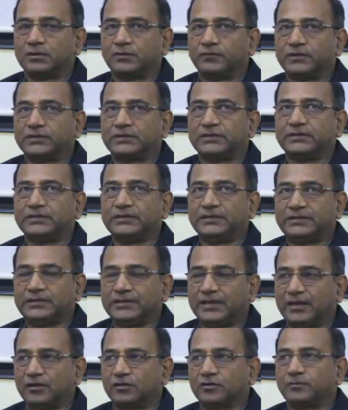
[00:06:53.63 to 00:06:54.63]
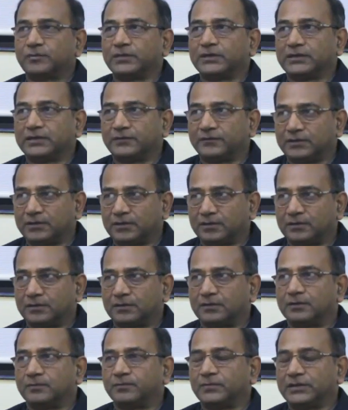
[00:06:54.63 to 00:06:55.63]
with Niti Aayog
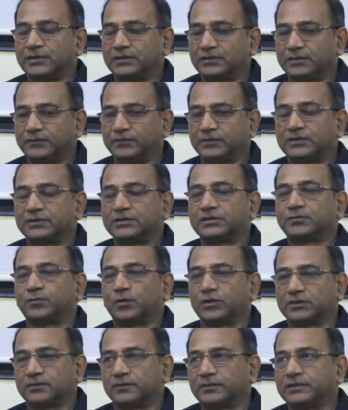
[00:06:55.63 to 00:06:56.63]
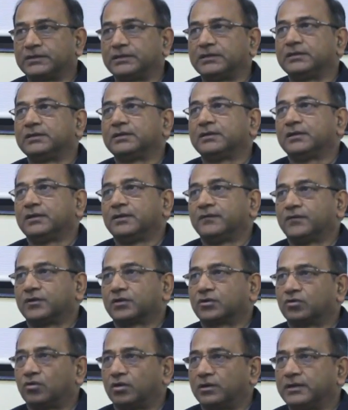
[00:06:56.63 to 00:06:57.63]
being given the responsibility for
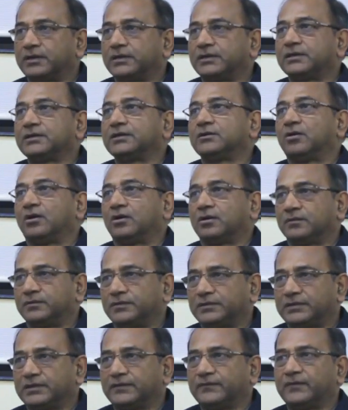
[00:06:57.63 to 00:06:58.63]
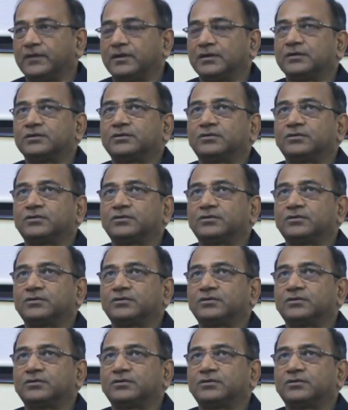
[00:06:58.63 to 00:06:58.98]
coordinating all of this effort.